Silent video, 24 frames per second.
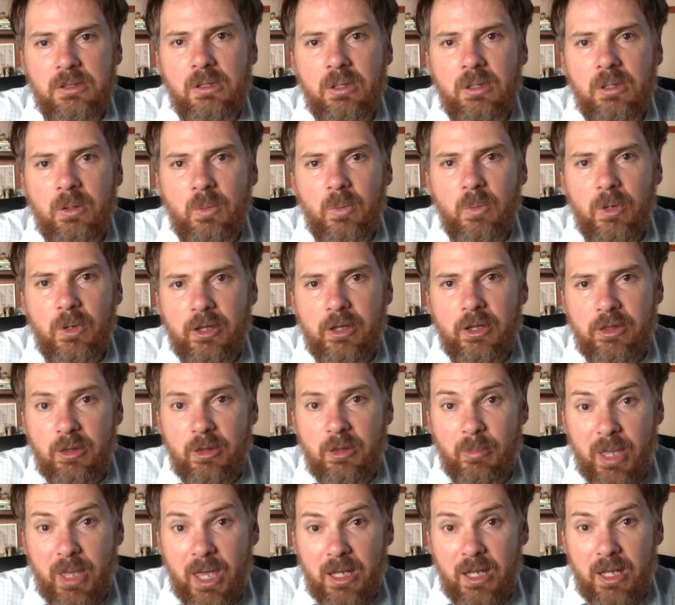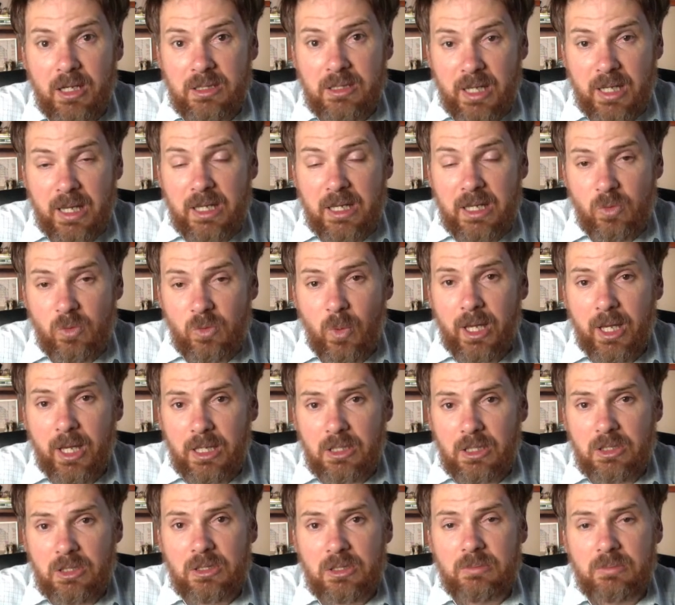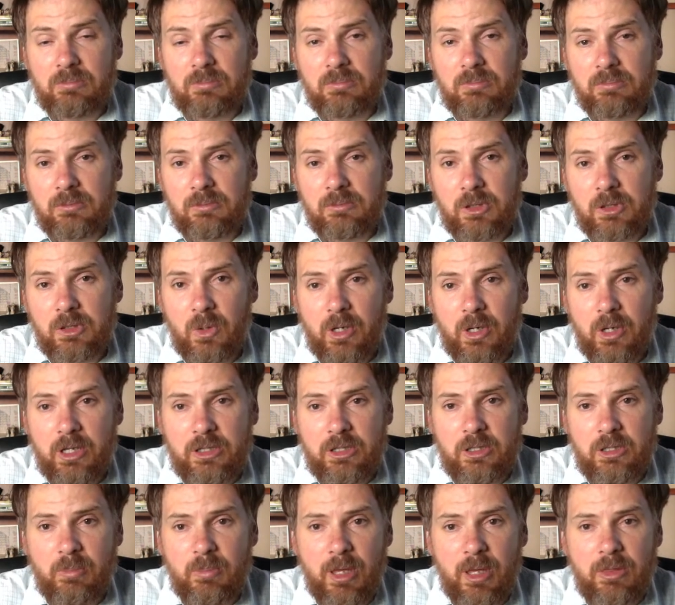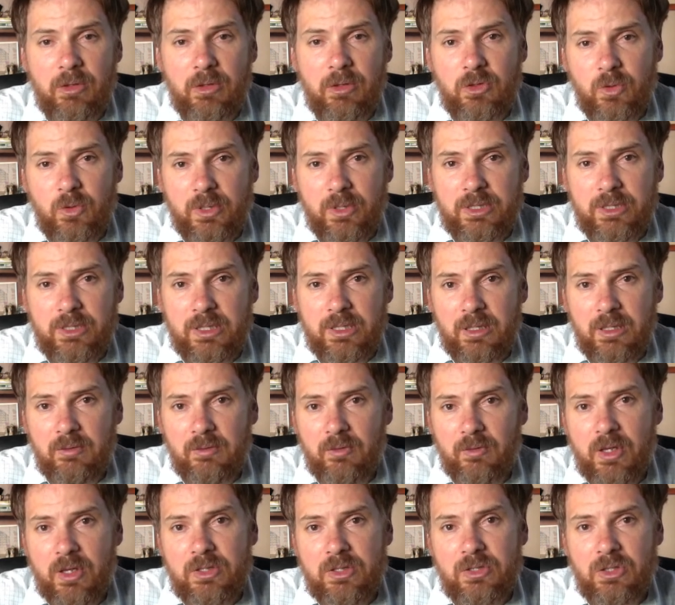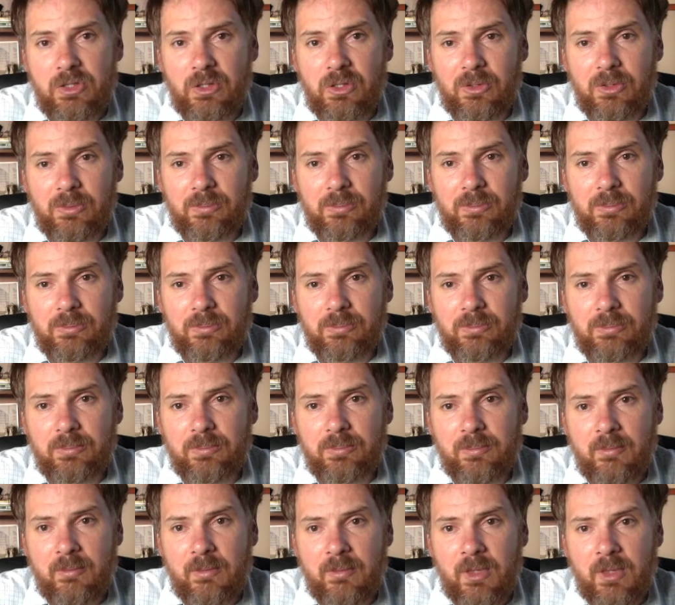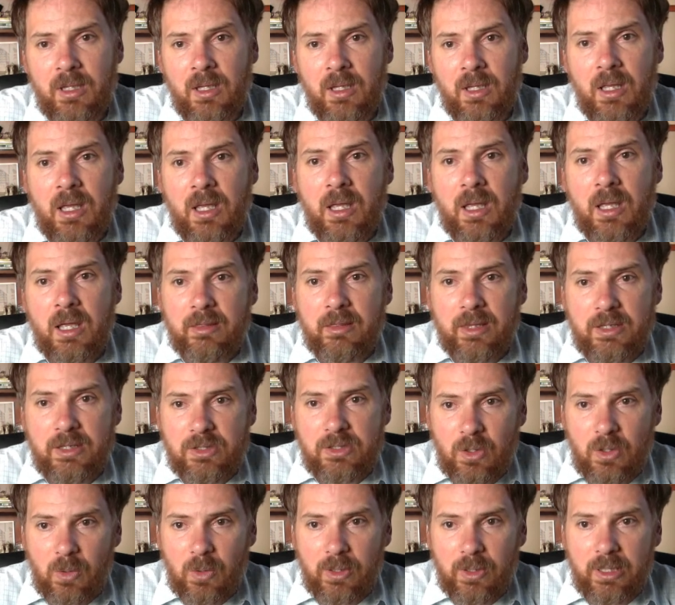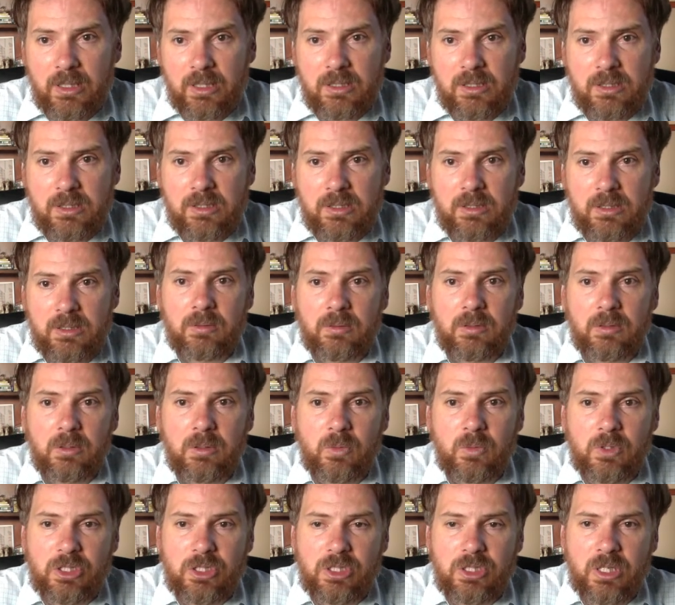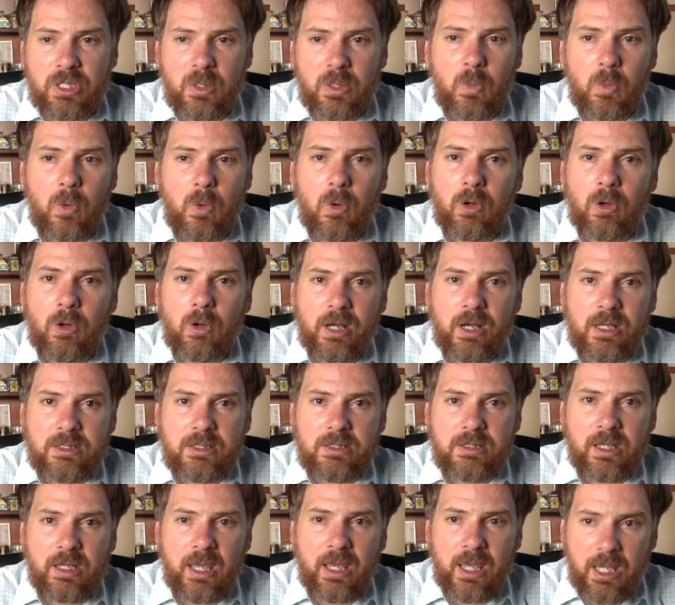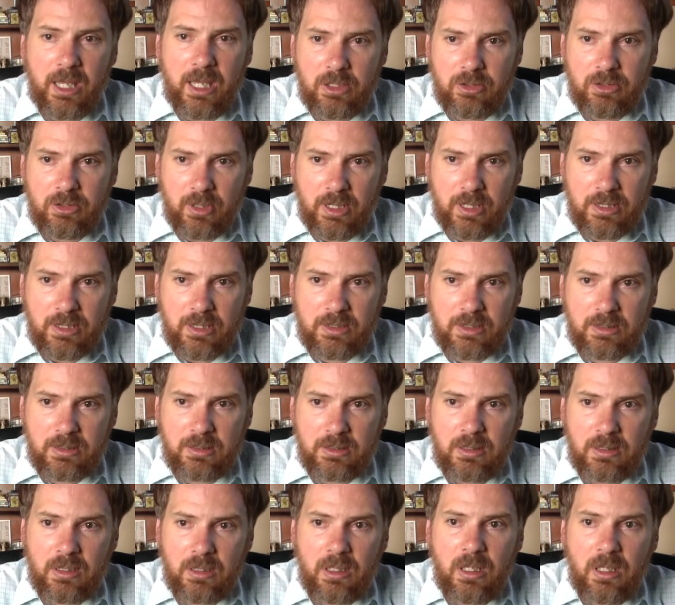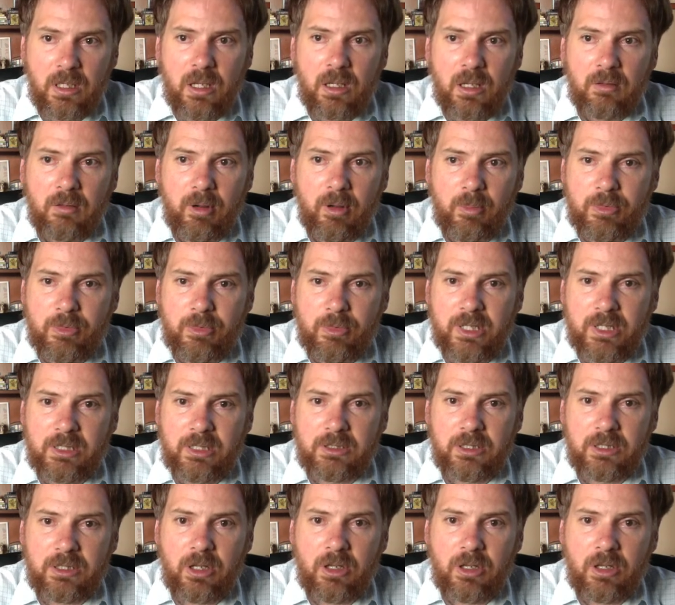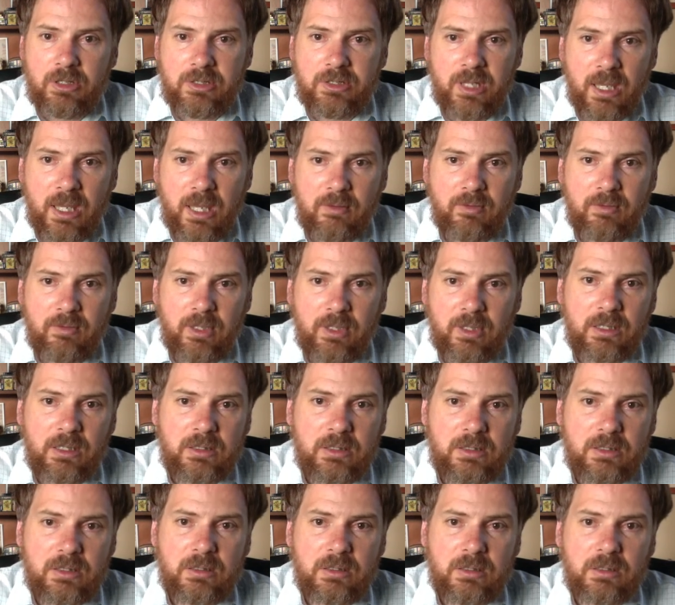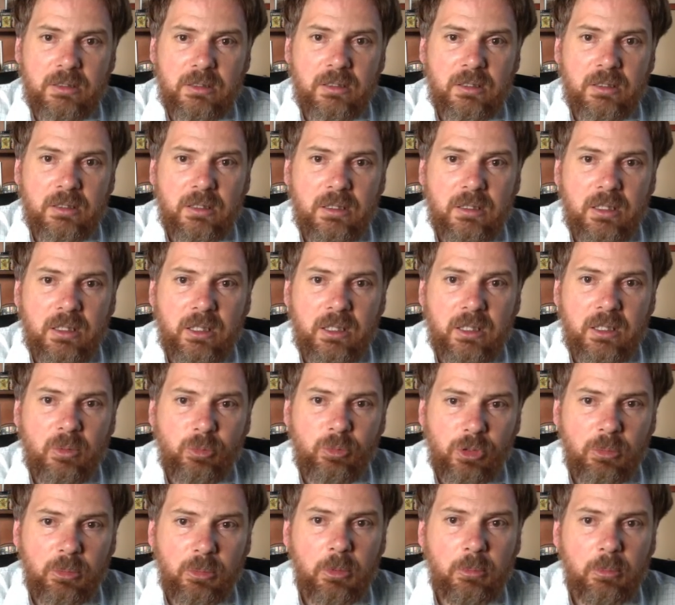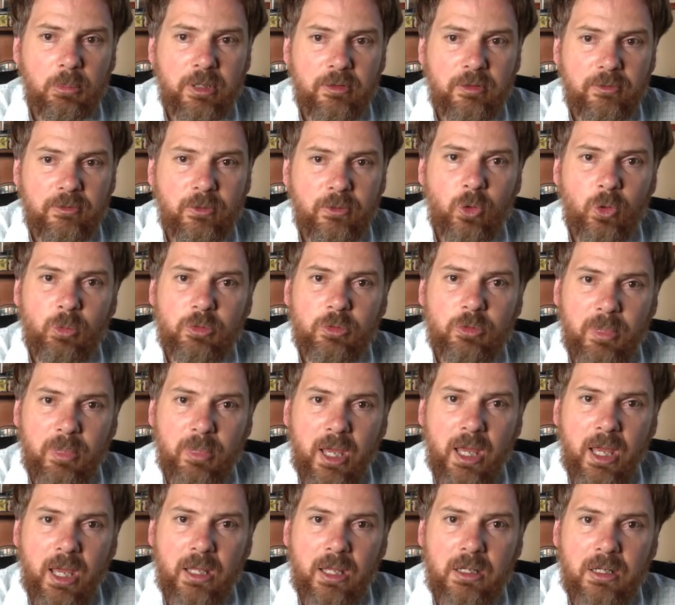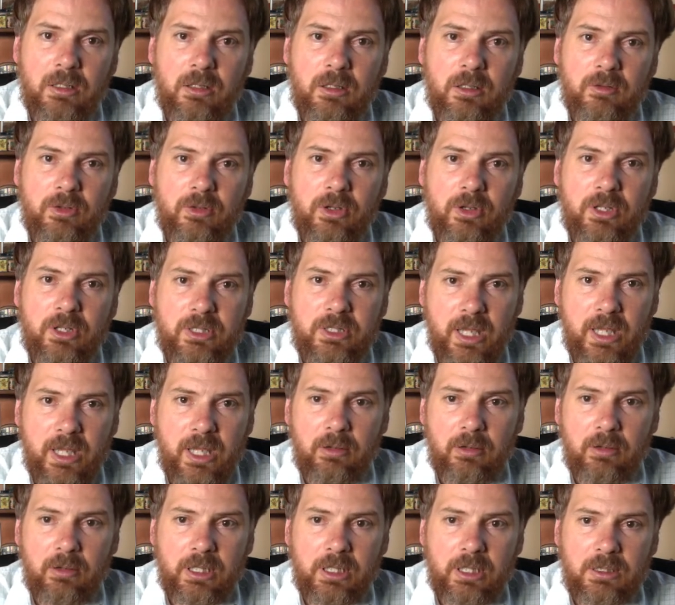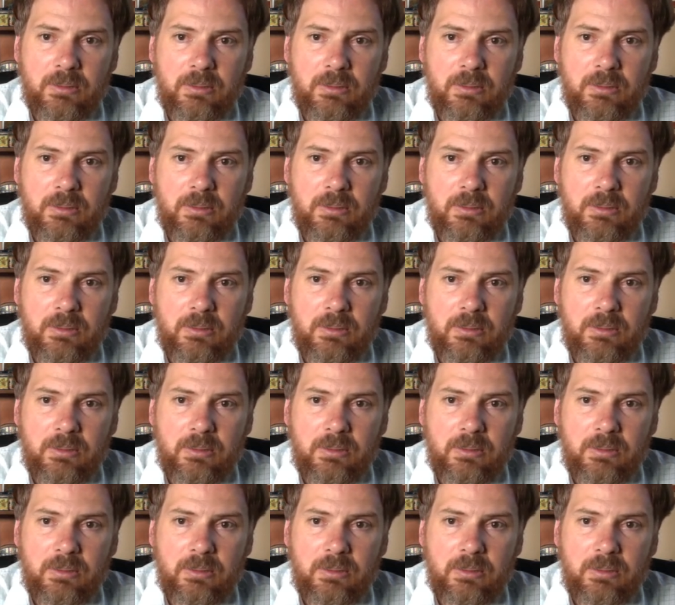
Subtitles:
worth about a day's wage, according to Matthew 20 verse 2. These coins, which she wore as a headdress, represented her savings and probably formed part of her dowry.